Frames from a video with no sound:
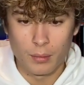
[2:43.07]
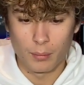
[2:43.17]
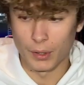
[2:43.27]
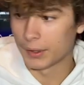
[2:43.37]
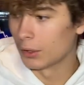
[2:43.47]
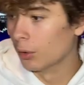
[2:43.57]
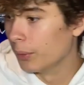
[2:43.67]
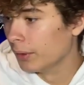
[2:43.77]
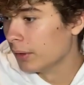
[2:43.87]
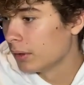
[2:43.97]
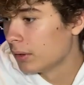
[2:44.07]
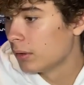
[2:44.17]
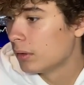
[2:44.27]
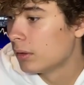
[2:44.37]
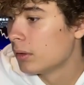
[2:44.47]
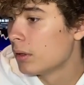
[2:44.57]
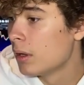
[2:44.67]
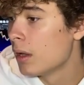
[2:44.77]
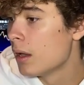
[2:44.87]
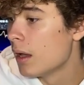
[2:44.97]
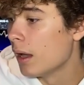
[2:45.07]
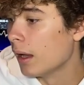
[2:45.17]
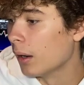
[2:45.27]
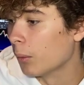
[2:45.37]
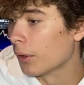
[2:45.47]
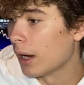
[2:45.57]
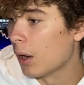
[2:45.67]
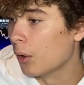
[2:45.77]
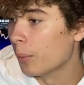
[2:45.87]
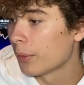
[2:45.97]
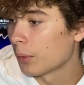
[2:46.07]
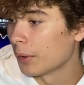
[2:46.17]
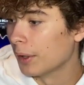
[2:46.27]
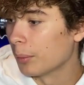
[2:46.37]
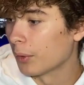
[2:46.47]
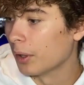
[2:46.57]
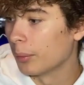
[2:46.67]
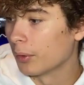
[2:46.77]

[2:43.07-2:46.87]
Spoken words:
Market open, and we're up. What